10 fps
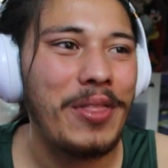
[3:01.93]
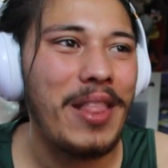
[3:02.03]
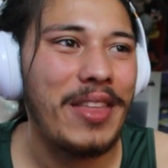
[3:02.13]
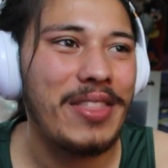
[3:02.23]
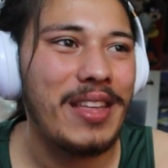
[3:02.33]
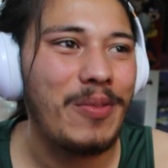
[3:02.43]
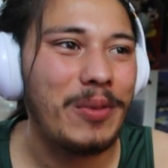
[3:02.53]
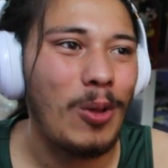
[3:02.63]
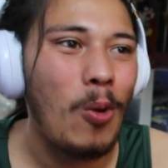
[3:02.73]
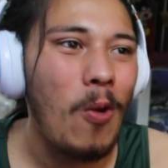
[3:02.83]
with like this
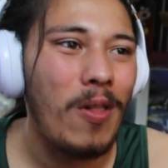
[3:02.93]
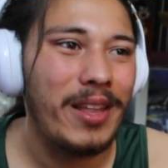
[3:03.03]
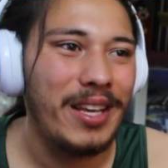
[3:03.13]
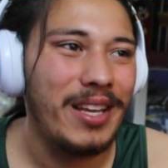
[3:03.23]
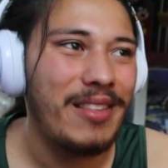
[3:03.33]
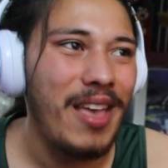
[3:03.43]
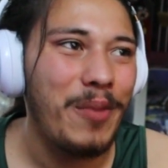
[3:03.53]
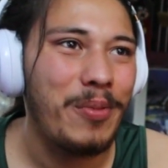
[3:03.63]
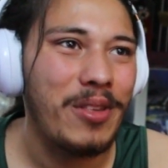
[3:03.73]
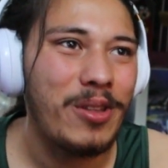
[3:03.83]
with the hole in it and his
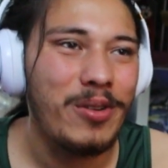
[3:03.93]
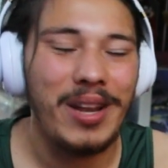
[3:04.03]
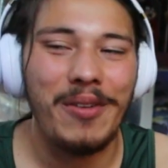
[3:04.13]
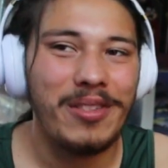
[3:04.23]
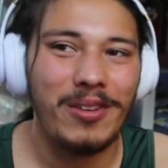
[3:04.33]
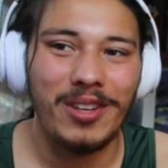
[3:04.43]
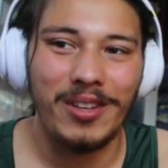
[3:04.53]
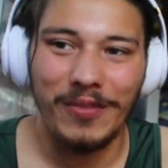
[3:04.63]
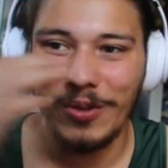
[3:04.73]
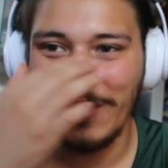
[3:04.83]
head was through it. I was so
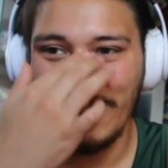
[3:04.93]
confused.